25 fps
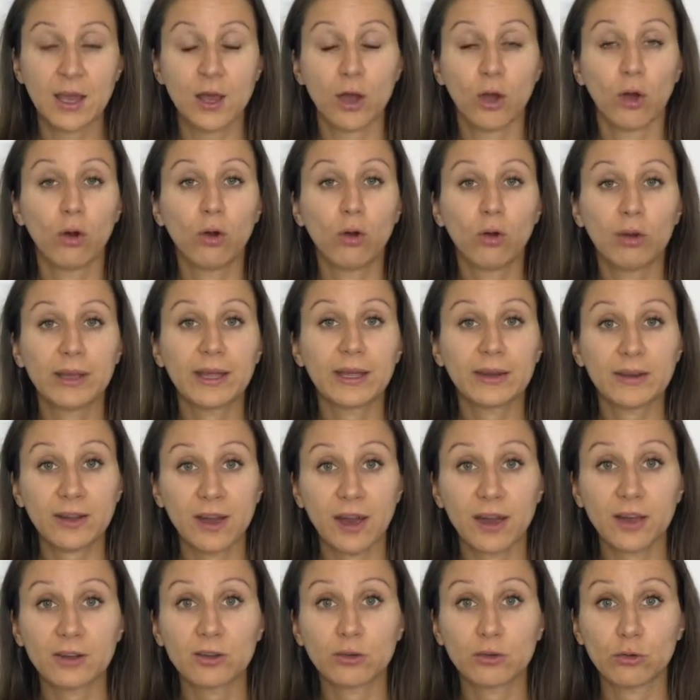or get
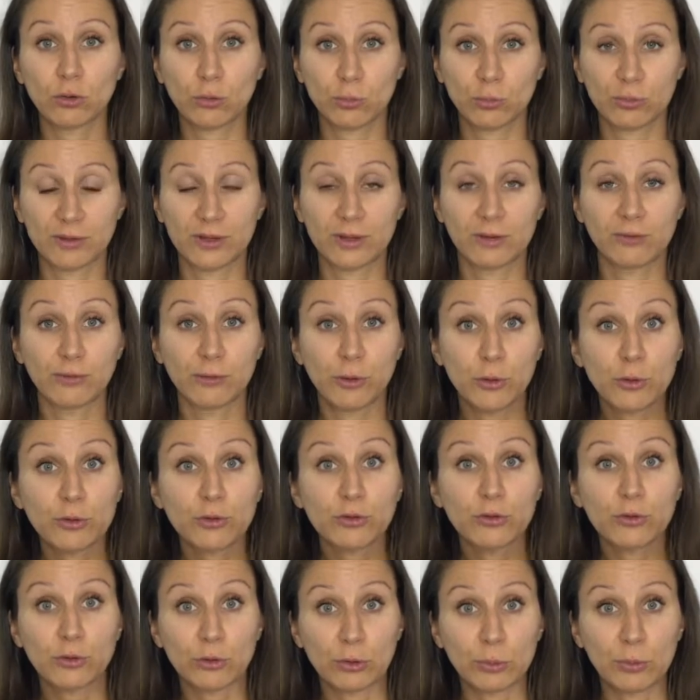target groups and focus
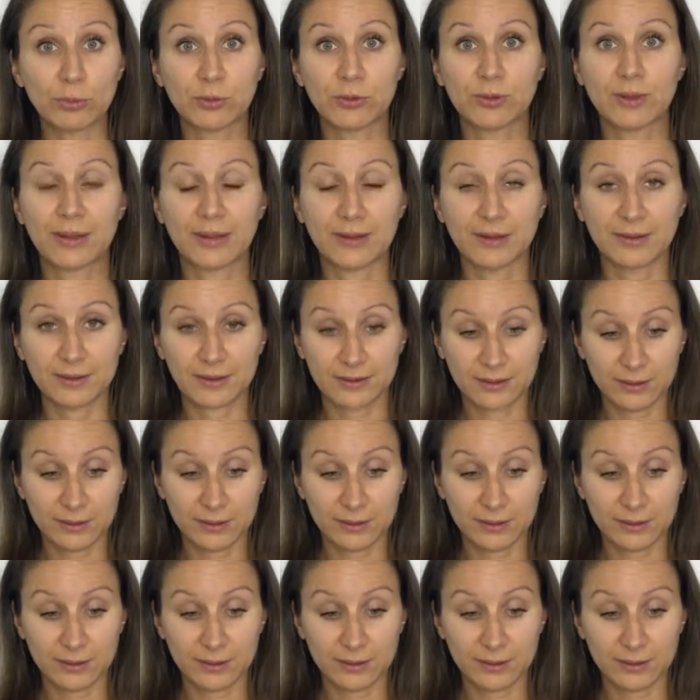groups that